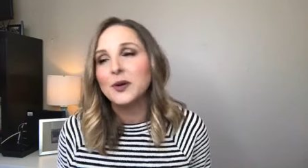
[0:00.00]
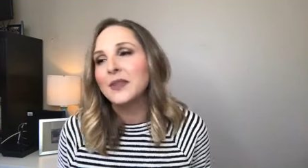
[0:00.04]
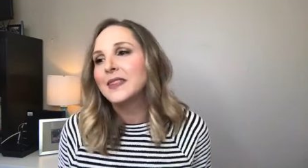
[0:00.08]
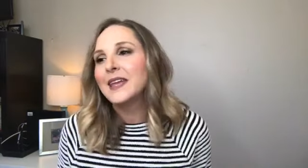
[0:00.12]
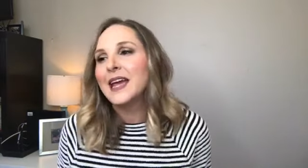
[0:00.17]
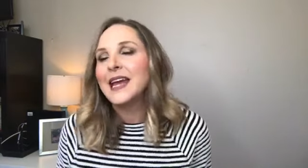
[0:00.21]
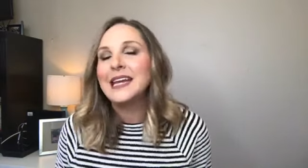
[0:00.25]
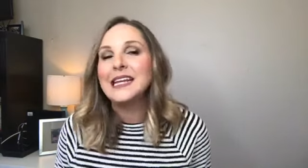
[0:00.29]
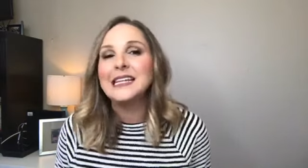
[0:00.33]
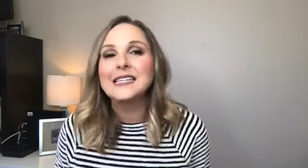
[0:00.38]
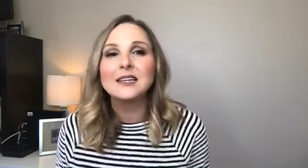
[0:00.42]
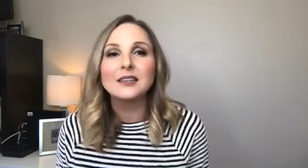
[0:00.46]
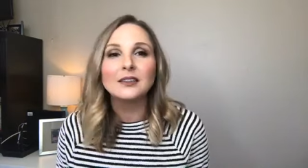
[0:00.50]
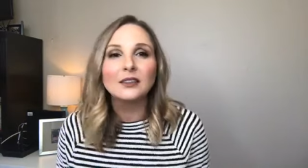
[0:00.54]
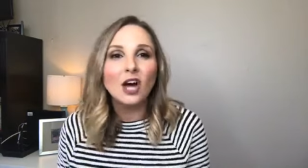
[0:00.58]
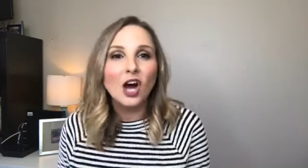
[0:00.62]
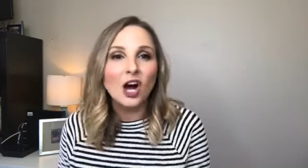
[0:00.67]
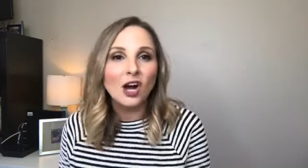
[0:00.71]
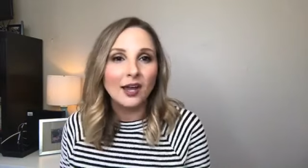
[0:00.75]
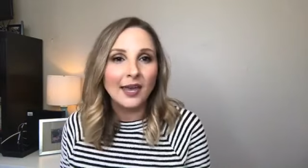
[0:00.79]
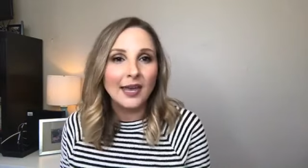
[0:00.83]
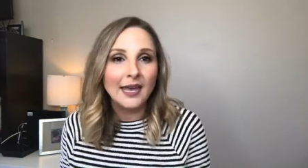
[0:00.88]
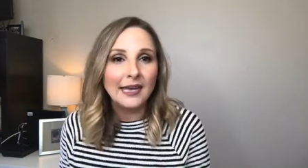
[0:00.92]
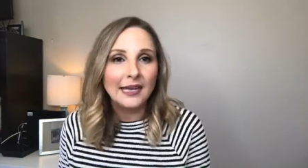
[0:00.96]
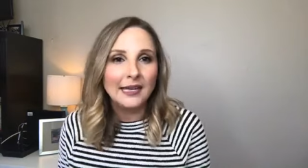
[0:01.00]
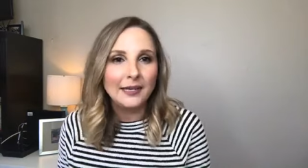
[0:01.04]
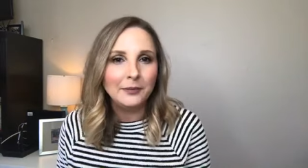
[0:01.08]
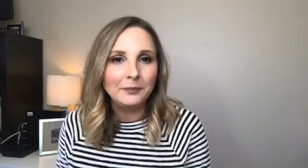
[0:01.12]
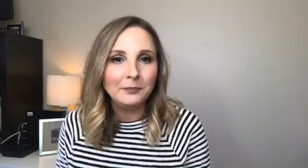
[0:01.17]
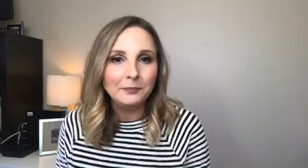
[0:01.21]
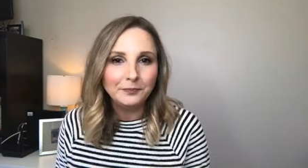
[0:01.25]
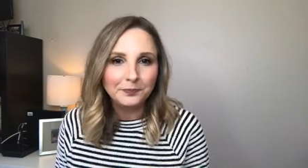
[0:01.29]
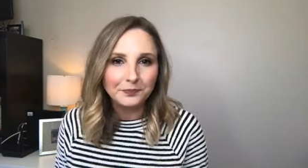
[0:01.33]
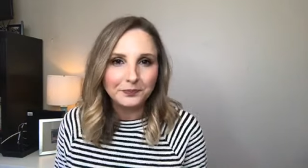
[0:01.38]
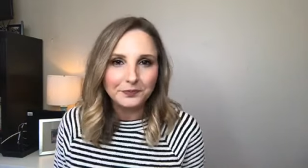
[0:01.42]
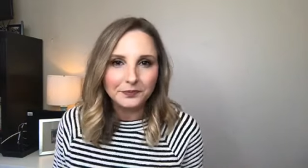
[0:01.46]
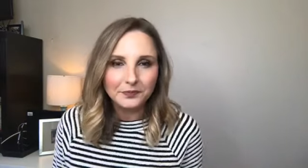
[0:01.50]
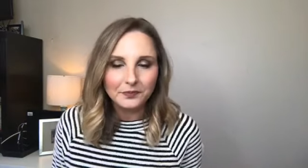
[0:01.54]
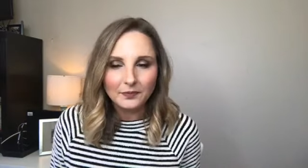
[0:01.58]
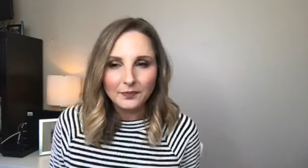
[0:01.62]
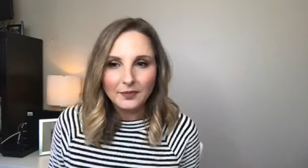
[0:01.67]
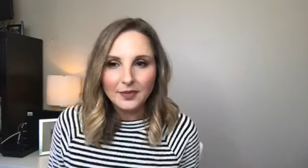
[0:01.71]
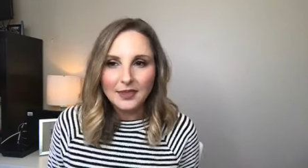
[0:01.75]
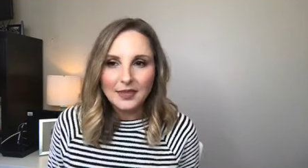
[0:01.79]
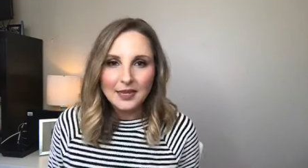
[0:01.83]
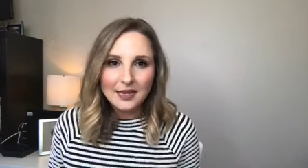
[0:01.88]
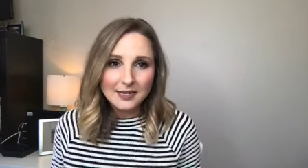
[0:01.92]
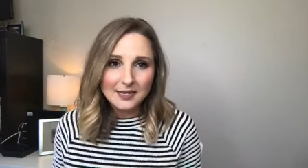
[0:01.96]
and they need to log in
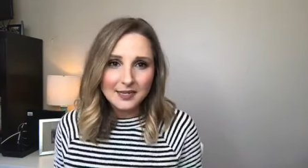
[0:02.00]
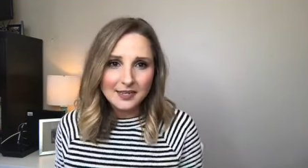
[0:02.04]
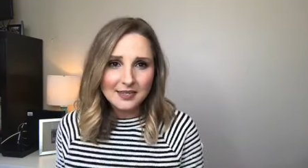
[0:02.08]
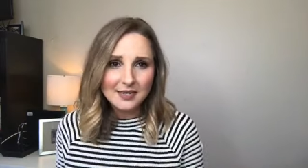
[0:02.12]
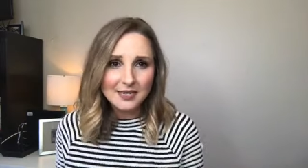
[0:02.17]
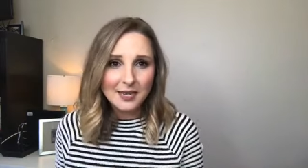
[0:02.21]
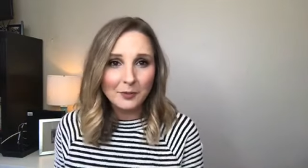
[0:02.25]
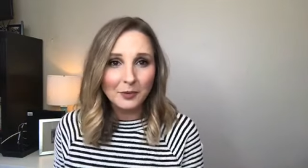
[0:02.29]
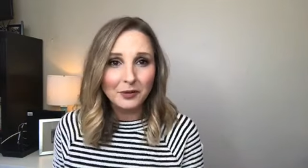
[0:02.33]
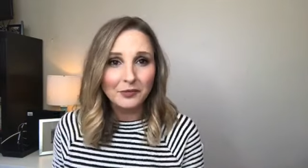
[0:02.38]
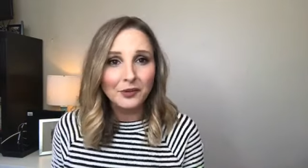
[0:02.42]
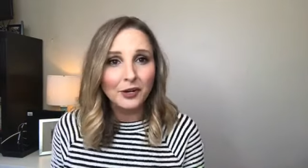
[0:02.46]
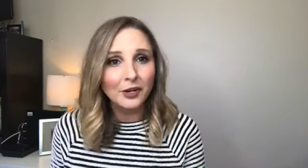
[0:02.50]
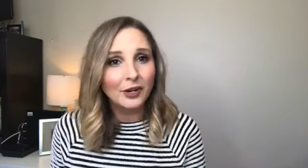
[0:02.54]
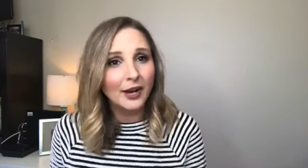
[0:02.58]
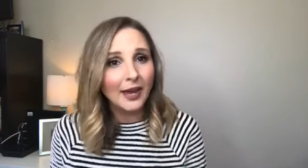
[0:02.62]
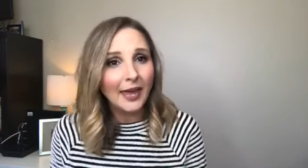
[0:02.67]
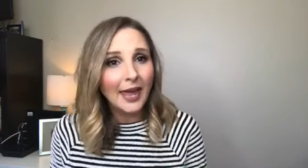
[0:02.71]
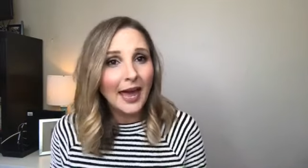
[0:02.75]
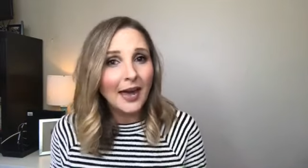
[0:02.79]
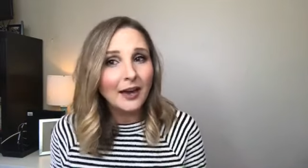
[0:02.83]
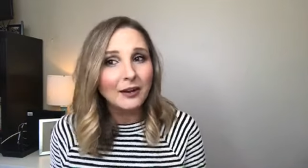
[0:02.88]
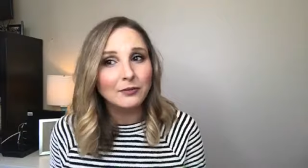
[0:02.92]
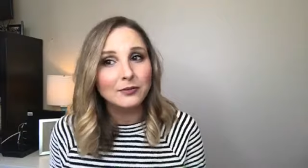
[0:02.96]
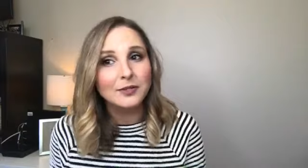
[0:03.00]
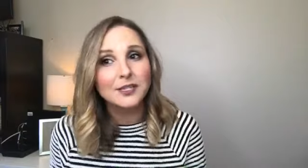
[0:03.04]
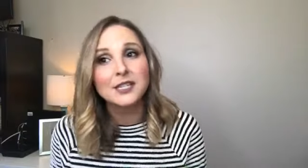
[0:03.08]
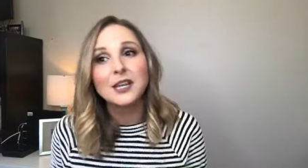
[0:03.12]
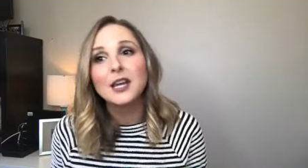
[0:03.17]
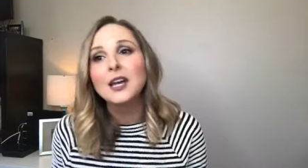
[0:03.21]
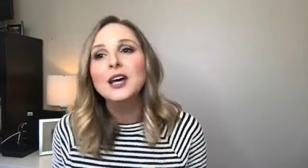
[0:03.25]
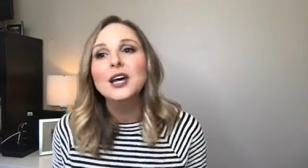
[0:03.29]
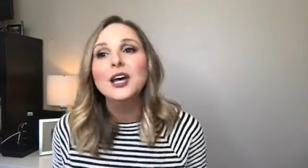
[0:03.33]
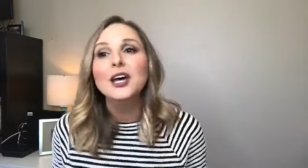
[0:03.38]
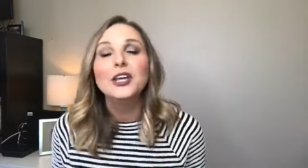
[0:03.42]
to some of your accounts.